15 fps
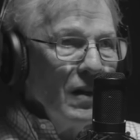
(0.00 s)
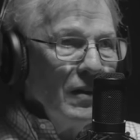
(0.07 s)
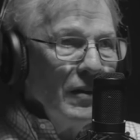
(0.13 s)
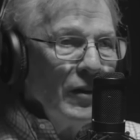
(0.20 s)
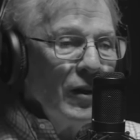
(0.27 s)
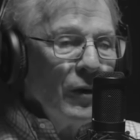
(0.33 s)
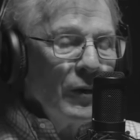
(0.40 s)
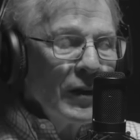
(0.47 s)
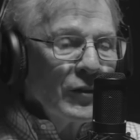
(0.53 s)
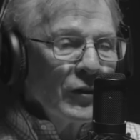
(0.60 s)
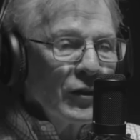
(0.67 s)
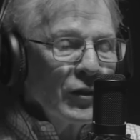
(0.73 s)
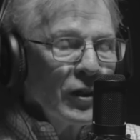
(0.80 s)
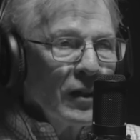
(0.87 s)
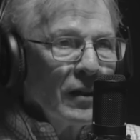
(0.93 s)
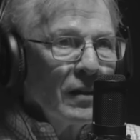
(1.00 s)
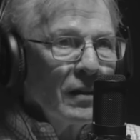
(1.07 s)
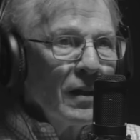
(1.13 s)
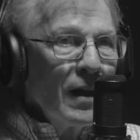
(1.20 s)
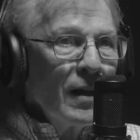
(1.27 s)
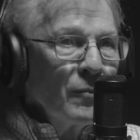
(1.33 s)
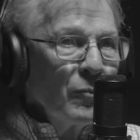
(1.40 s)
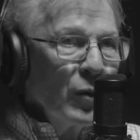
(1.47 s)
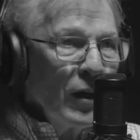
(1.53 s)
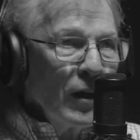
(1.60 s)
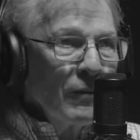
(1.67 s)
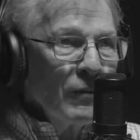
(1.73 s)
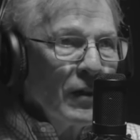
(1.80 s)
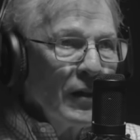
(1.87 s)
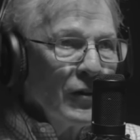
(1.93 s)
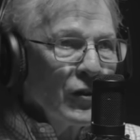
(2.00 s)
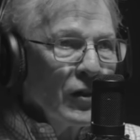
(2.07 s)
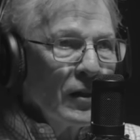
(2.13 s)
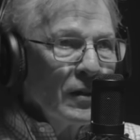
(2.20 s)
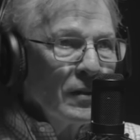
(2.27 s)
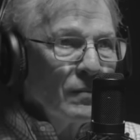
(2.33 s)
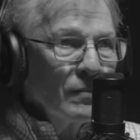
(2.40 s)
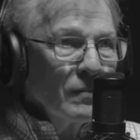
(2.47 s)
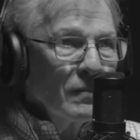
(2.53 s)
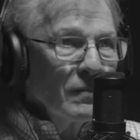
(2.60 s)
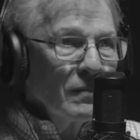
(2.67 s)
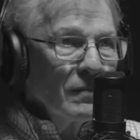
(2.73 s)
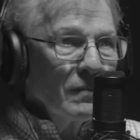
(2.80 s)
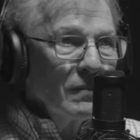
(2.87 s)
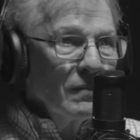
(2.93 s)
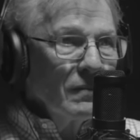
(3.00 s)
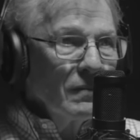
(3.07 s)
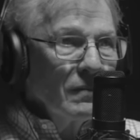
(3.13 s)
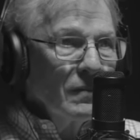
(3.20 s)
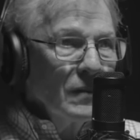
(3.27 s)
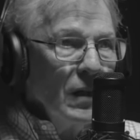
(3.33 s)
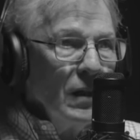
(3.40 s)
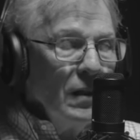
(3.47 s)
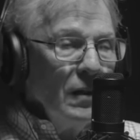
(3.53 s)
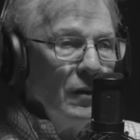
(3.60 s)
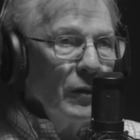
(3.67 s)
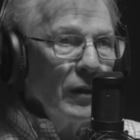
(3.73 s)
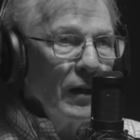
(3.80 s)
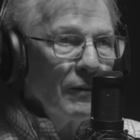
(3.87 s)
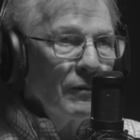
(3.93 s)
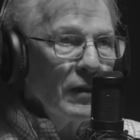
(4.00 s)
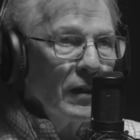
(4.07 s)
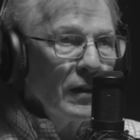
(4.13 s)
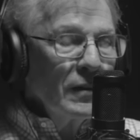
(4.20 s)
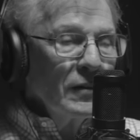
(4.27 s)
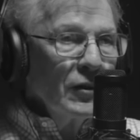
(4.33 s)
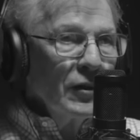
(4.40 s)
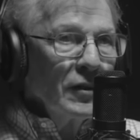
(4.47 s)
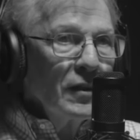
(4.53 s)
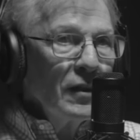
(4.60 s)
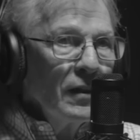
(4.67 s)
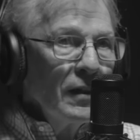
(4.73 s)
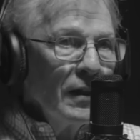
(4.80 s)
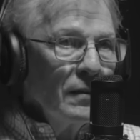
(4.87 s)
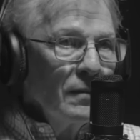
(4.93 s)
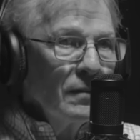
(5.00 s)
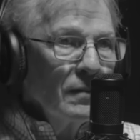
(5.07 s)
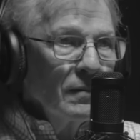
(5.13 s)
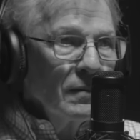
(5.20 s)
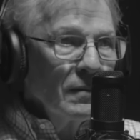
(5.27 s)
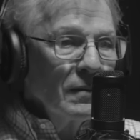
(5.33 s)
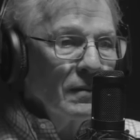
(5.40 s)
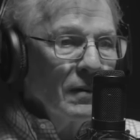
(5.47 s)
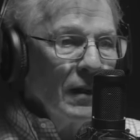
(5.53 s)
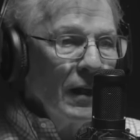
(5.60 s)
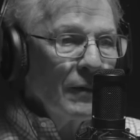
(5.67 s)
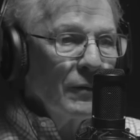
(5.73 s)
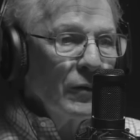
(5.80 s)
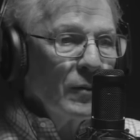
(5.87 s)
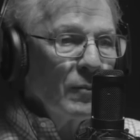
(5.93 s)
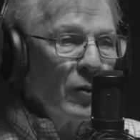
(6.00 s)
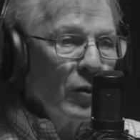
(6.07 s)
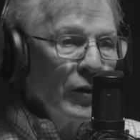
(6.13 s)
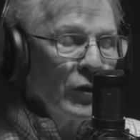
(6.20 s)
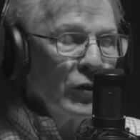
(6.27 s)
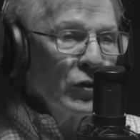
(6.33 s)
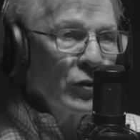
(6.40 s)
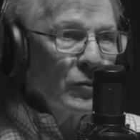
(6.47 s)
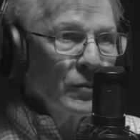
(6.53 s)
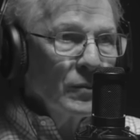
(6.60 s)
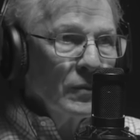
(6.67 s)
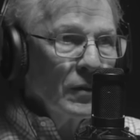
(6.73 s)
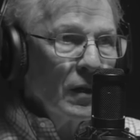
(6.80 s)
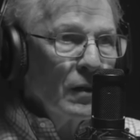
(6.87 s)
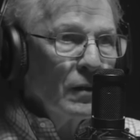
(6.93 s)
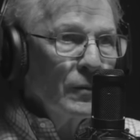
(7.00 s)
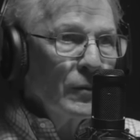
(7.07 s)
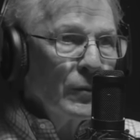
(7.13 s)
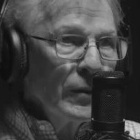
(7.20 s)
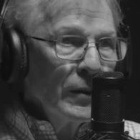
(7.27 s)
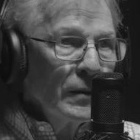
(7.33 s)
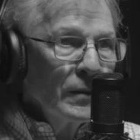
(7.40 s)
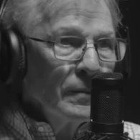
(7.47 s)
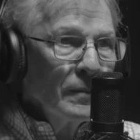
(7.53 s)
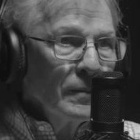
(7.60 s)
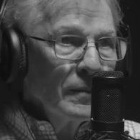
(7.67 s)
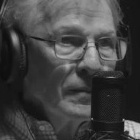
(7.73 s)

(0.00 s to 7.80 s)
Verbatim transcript: You know, that's the second time we left Khe Sanh. We left it in '68, mm-hmm, after the Marines got overrun.